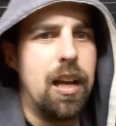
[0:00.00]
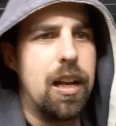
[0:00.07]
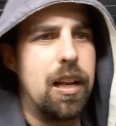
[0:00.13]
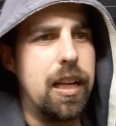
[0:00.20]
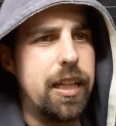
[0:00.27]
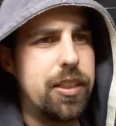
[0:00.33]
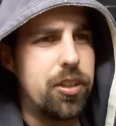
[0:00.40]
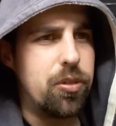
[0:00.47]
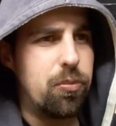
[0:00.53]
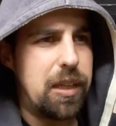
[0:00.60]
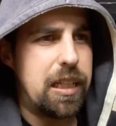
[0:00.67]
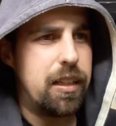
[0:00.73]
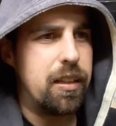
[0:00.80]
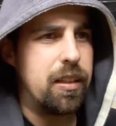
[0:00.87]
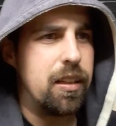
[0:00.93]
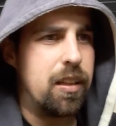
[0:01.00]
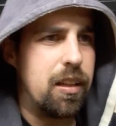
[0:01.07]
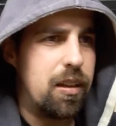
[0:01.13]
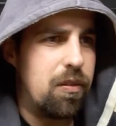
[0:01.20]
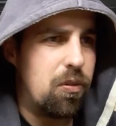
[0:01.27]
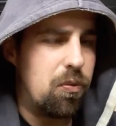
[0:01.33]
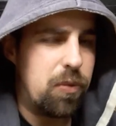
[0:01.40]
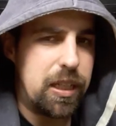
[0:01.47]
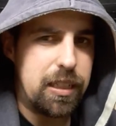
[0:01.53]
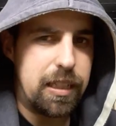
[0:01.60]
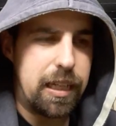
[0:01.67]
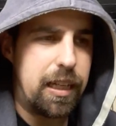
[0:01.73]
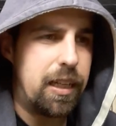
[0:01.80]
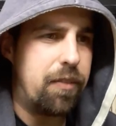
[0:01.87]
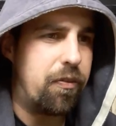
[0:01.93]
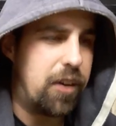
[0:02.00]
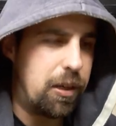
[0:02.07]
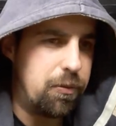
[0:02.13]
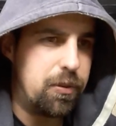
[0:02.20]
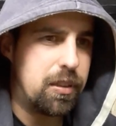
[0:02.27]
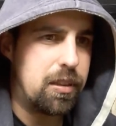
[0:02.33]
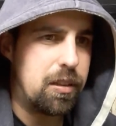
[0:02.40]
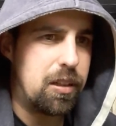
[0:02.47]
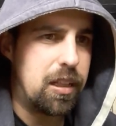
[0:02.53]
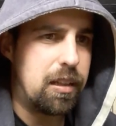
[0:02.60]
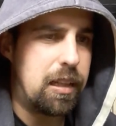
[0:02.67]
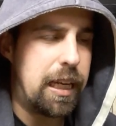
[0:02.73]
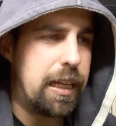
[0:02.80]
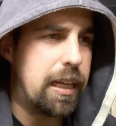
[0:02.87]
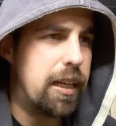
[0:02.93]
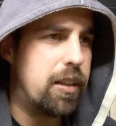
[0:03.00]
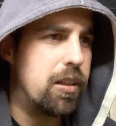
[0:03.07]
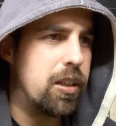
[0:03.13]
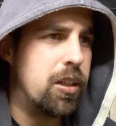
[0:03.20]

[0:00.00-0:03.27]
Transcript: later when they found they can